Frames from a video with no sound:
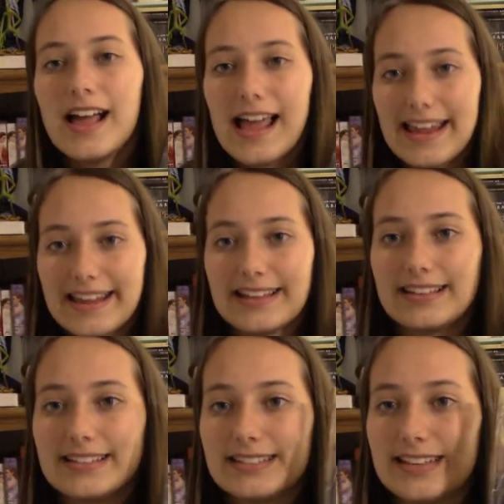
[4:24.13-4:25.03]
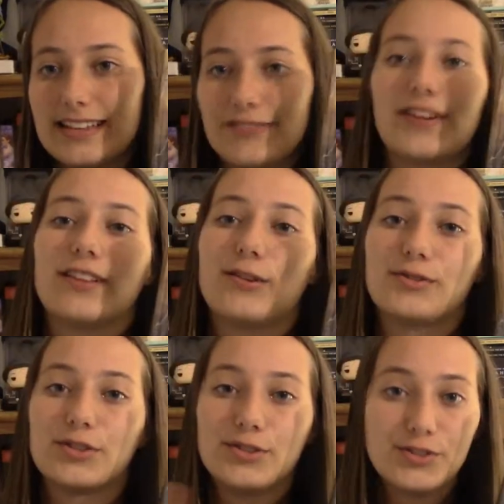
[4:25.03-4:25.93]
and it
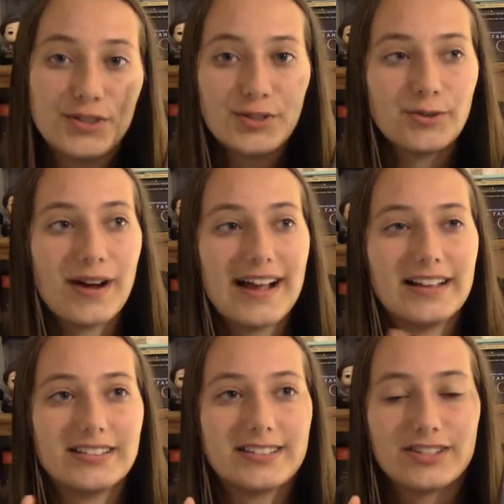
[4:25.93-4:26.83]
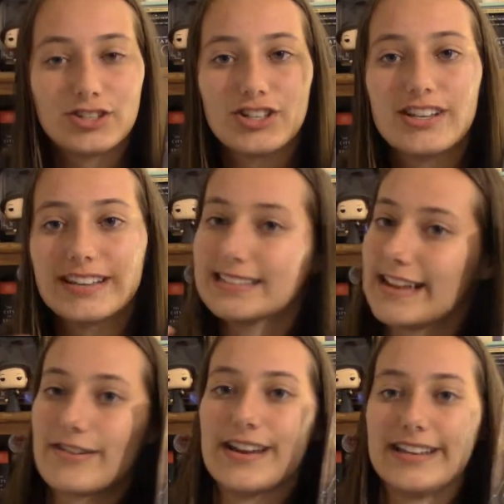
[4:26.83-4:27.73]
follows Zu as she is
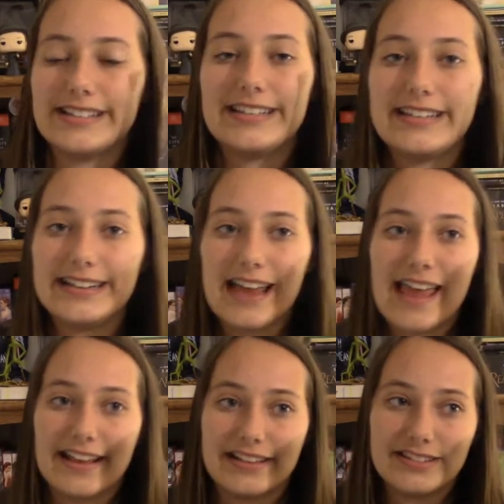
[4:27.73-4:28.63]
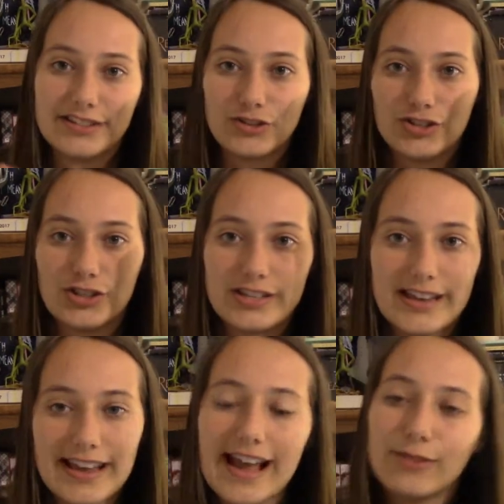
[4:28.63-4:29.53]
now 18 and
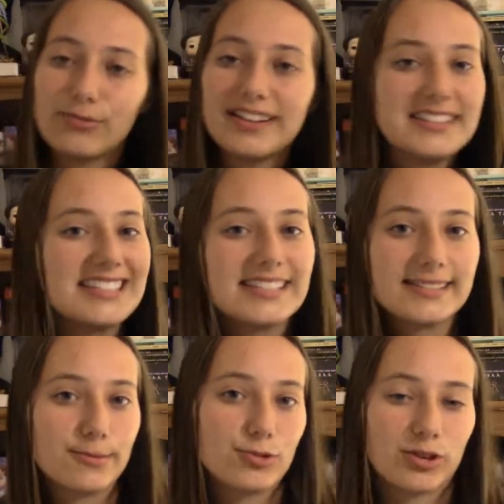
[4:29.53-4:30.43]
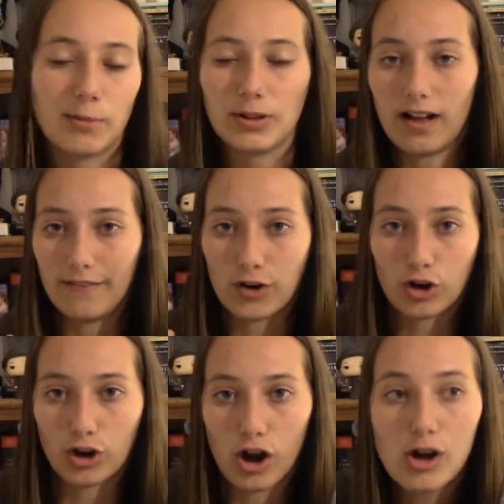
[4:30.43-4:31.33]
she runs into some trouble of
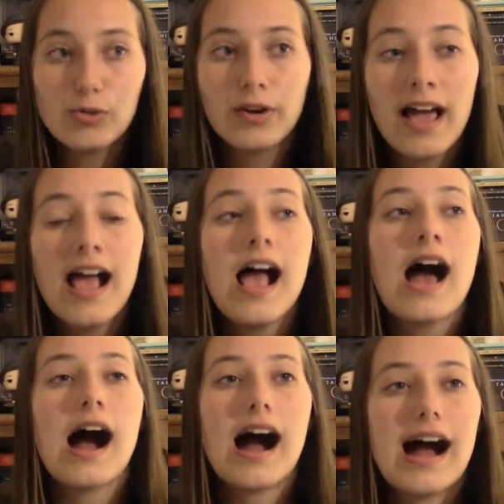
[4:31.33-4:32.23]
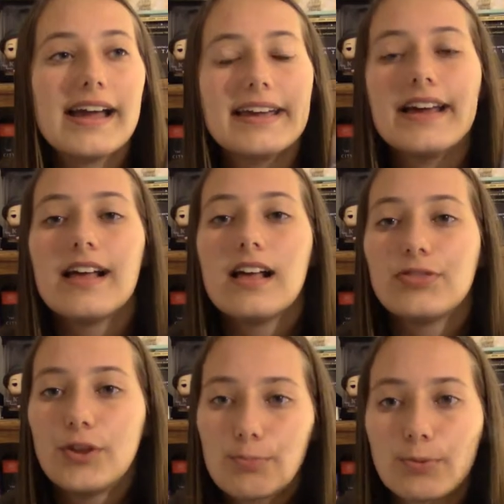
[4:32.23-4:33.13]
her own I
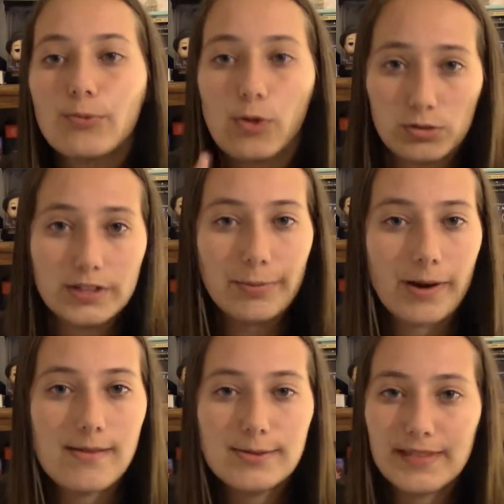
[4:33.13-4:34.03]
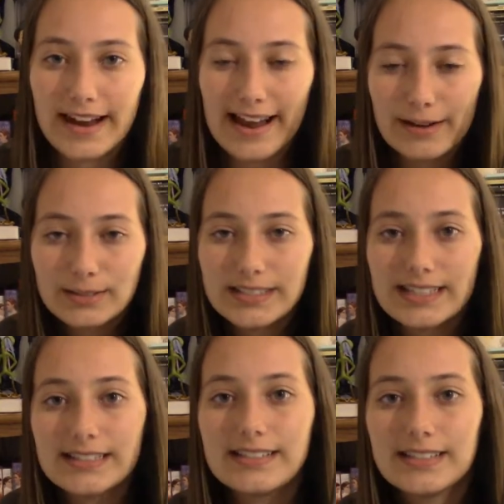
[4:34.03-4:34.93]
the only problem that I had with
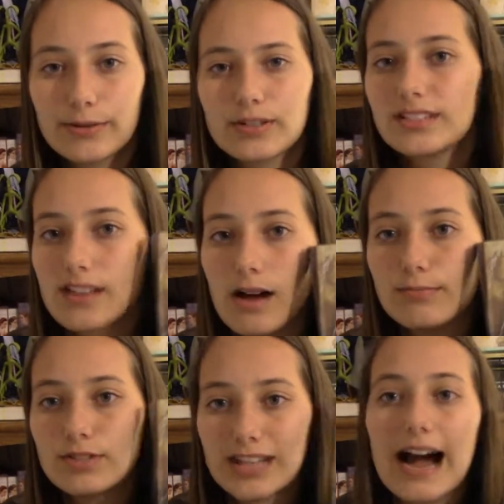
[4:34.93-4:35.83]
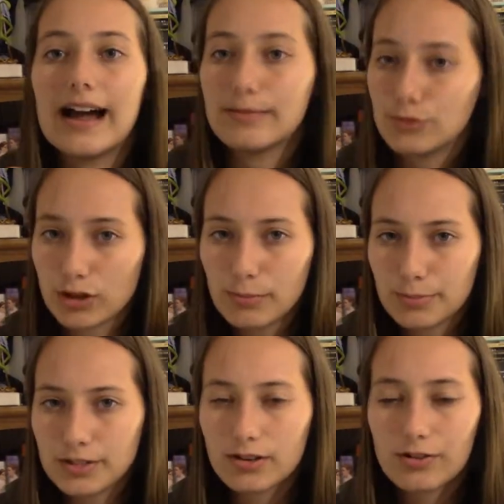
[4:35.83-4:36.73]
this is there were some time
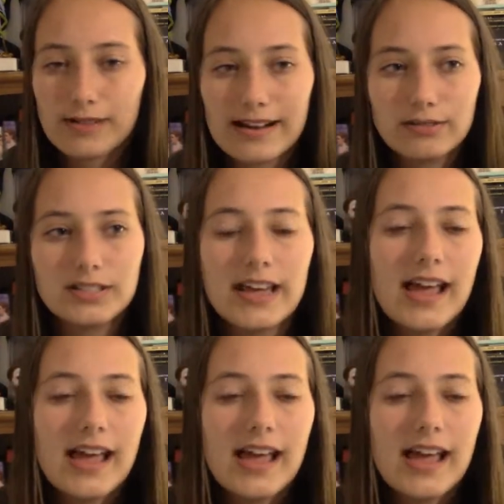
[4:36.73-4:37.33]
jumps around.